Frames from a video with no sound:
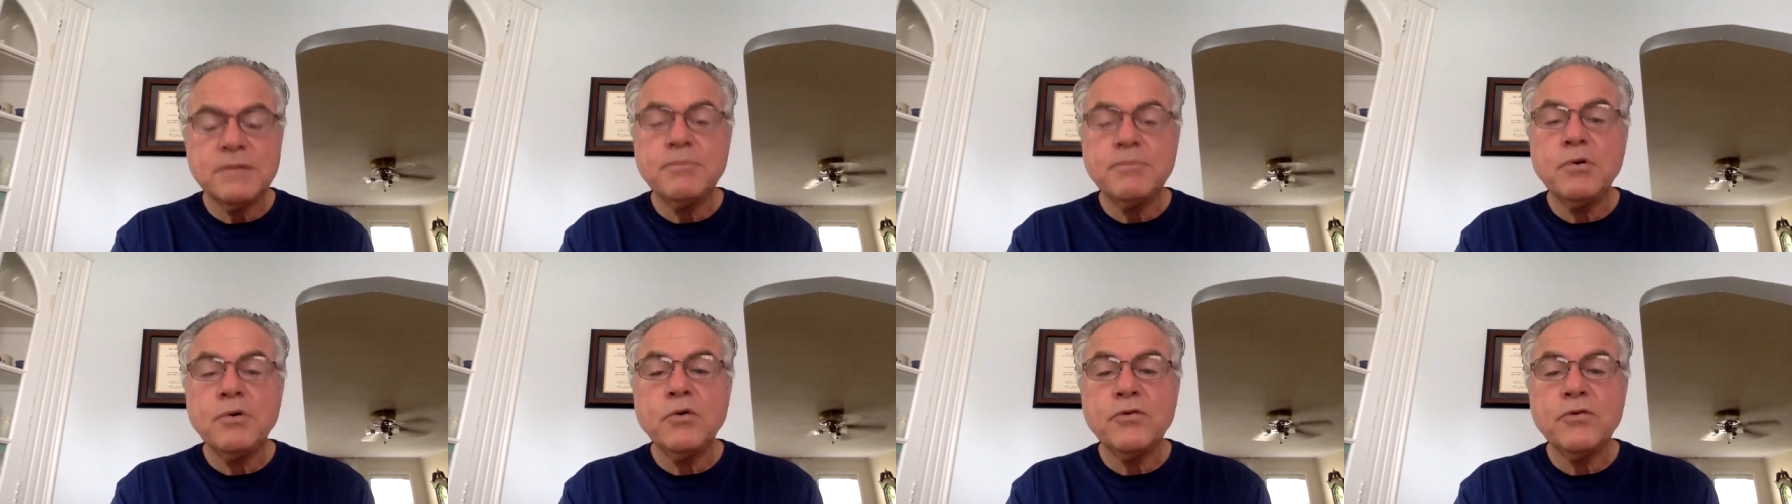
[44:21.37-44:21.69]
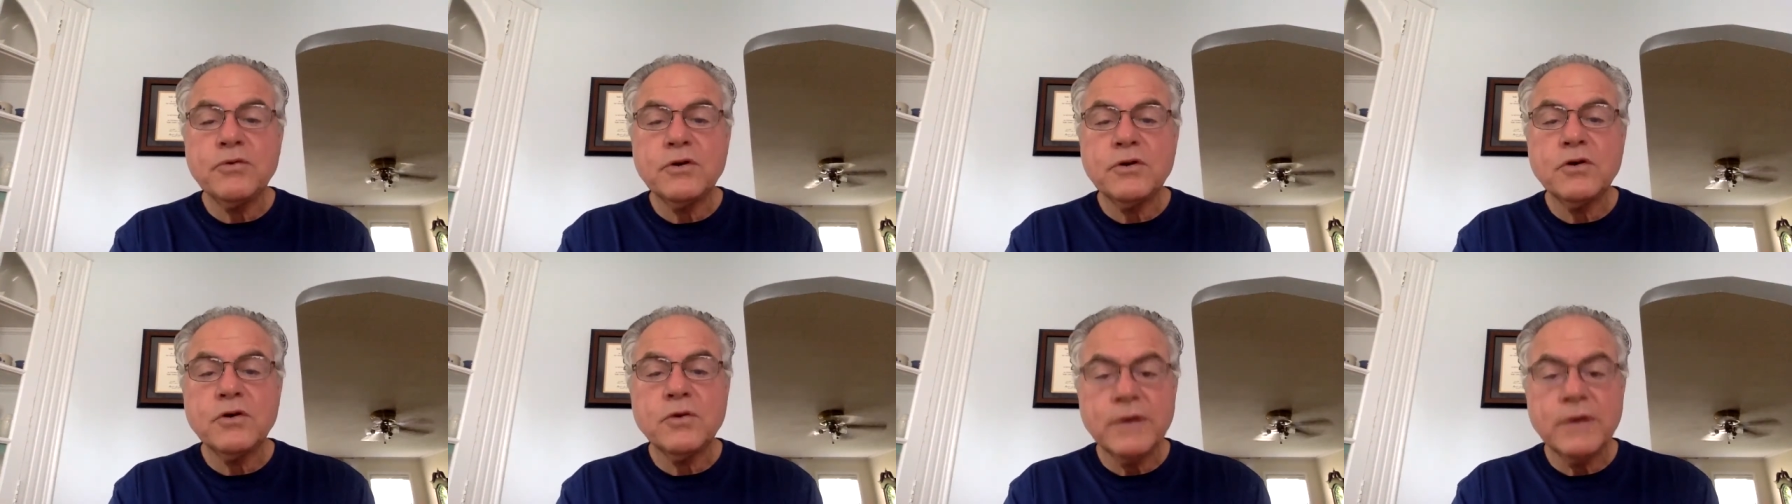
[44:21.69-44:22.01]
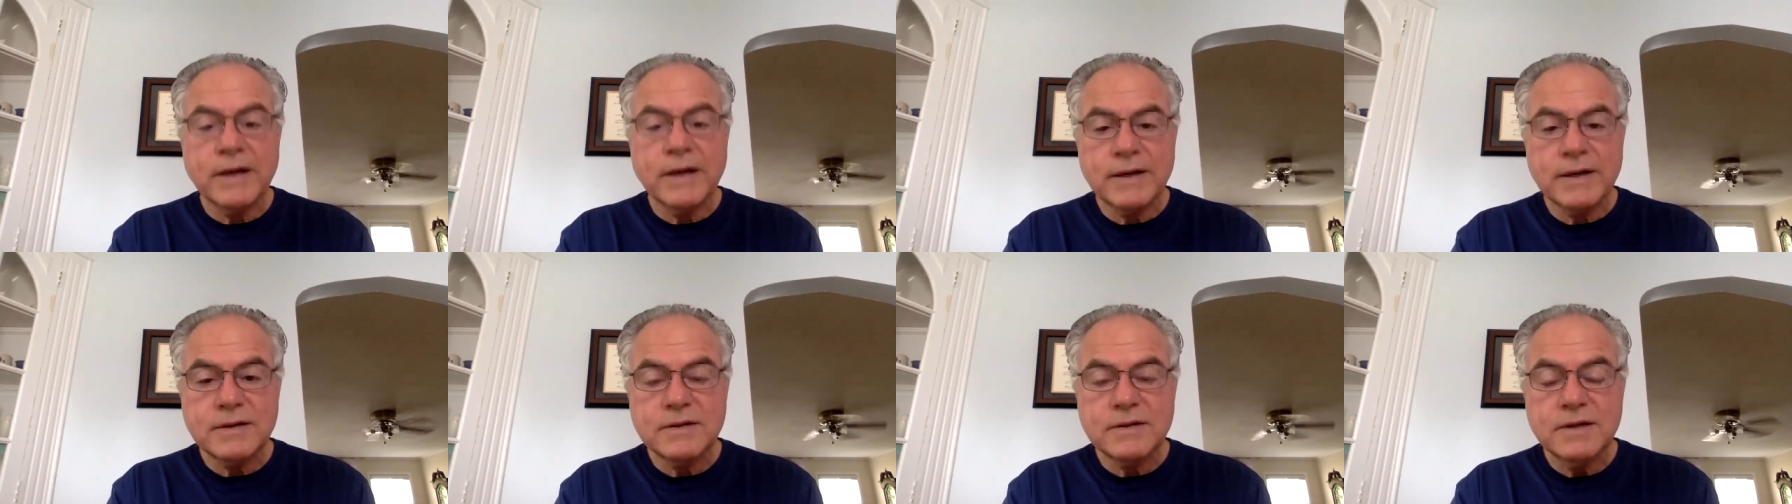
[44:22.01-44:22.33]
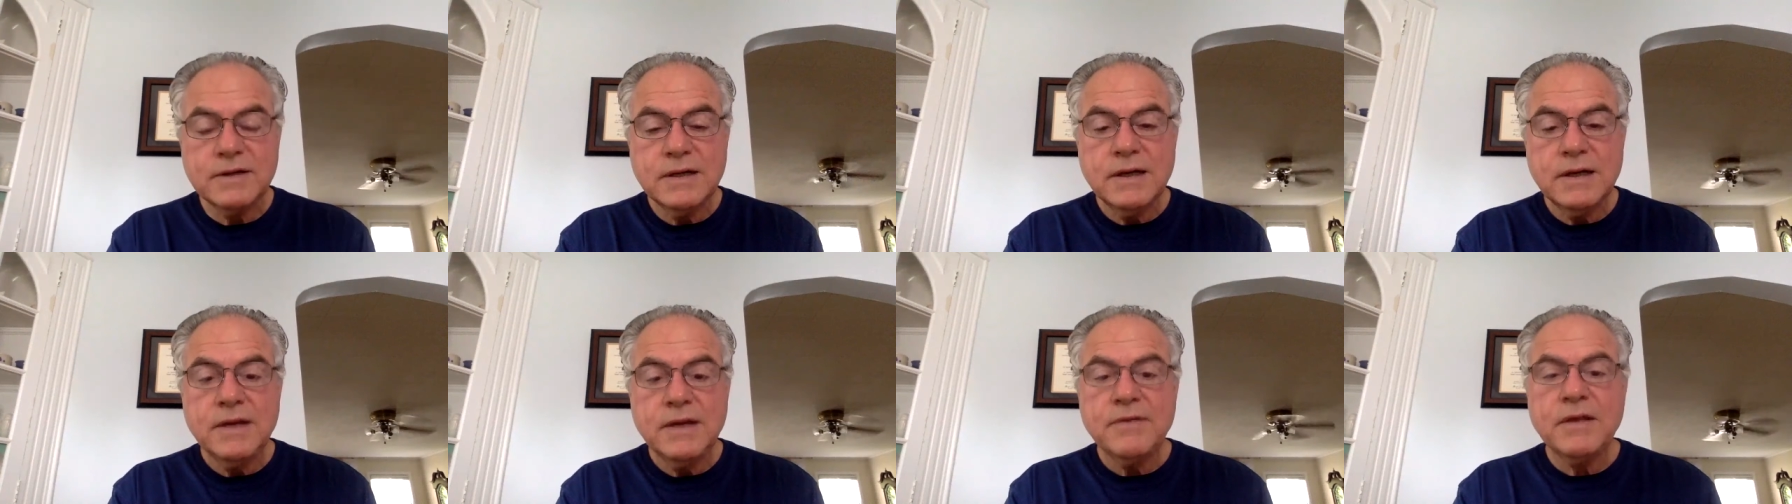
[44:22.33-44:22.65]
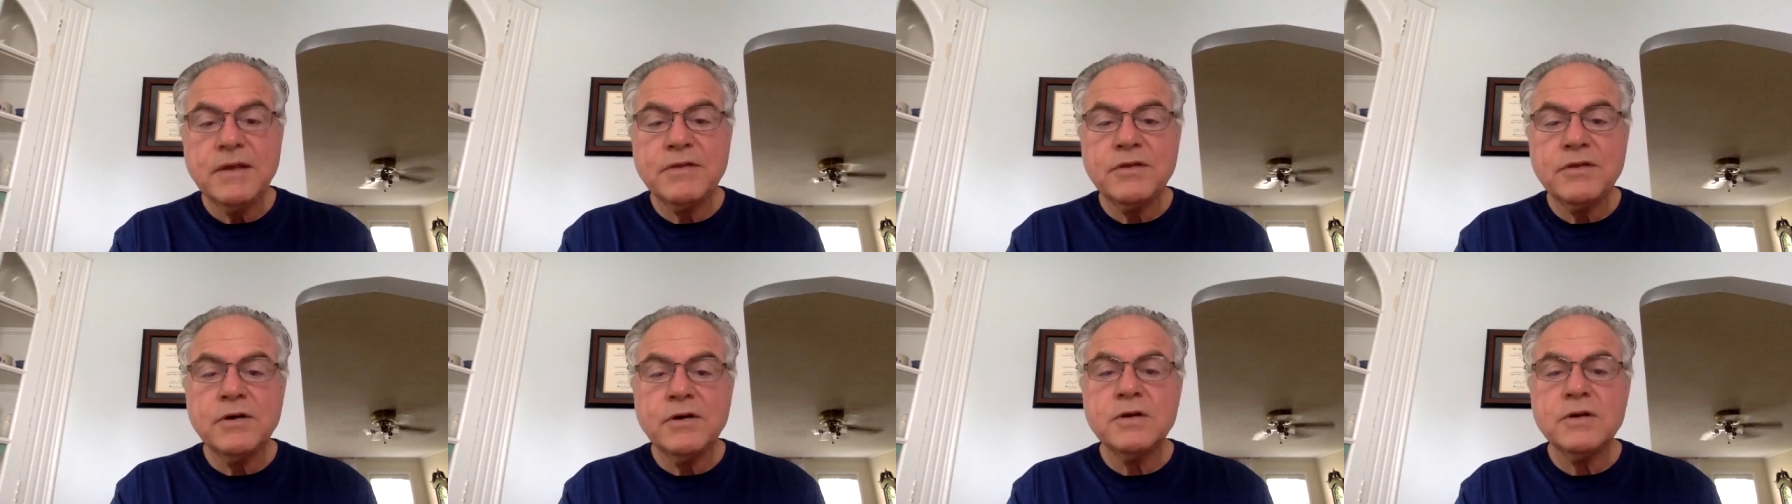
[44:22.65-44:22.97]
both correct,
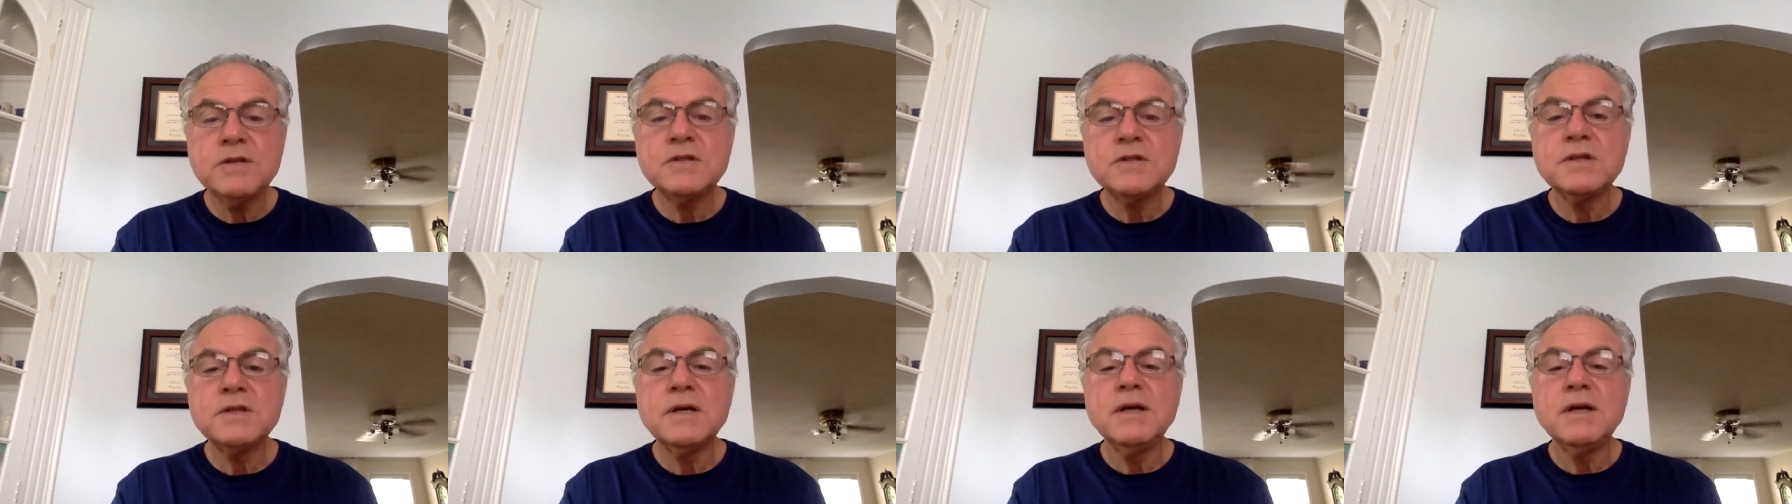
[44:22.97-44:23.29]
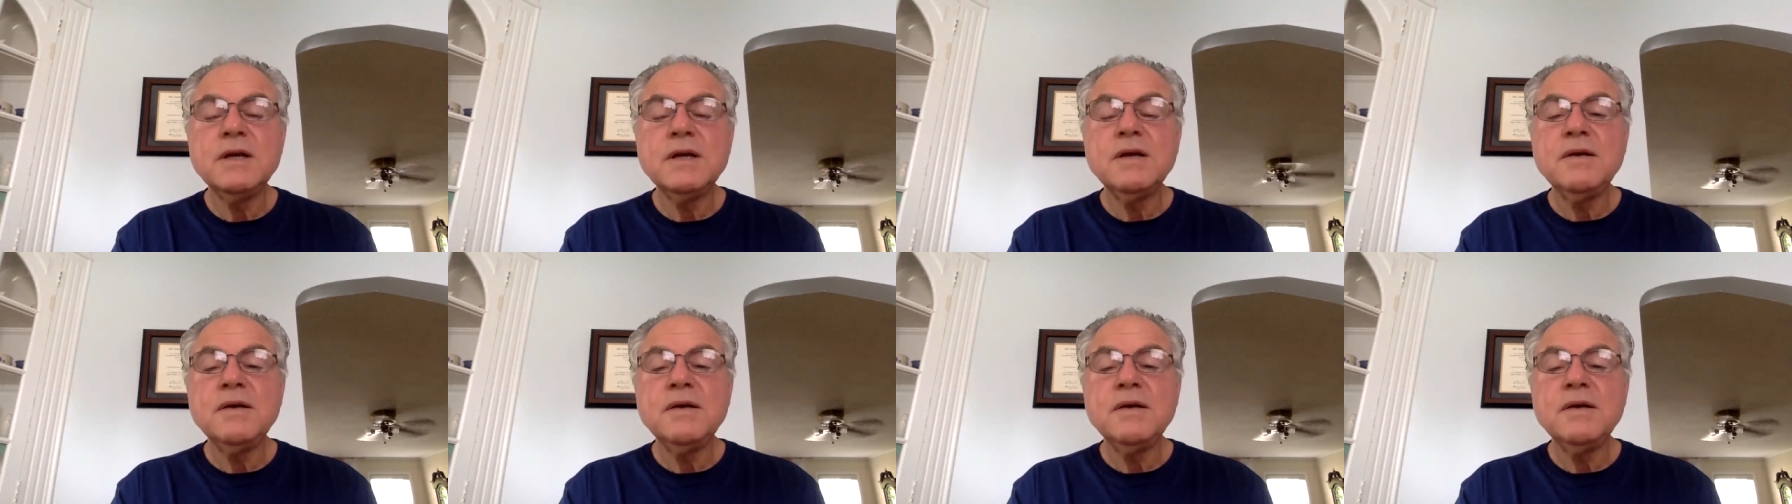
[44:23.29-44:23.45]
that there's